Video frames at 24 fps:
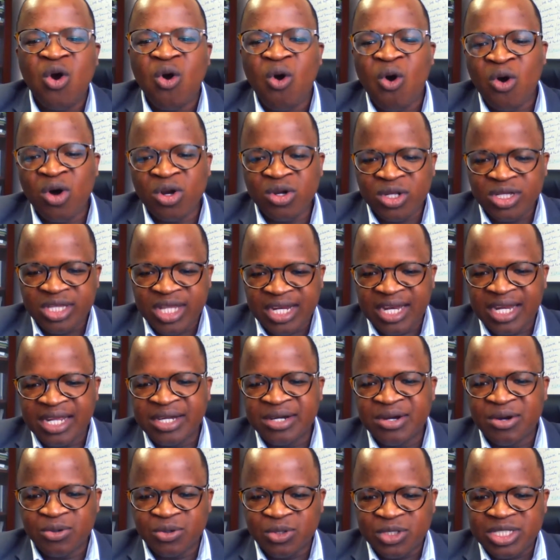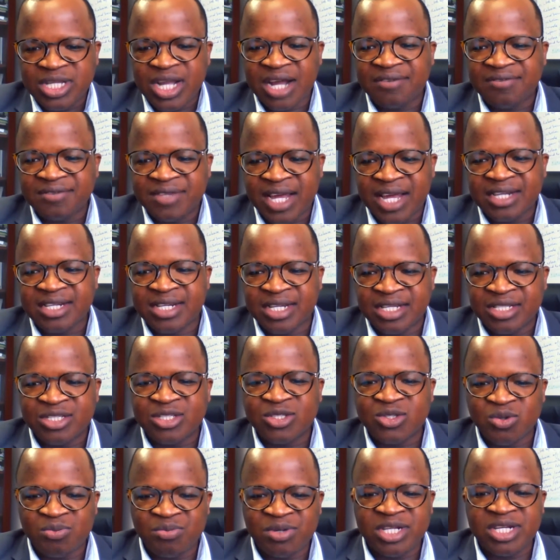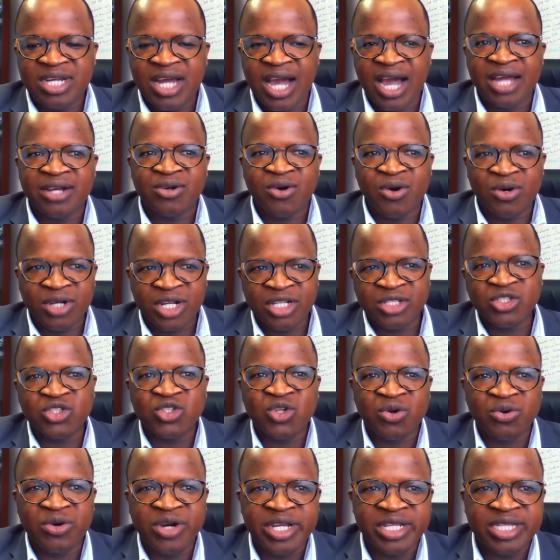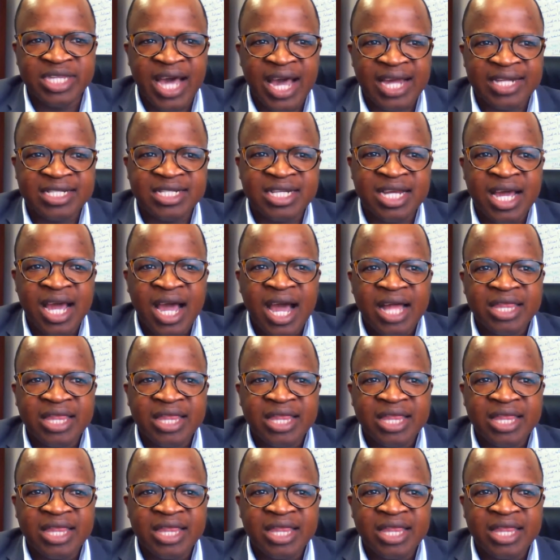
all of the legal stuff that needs to be done on ensuring that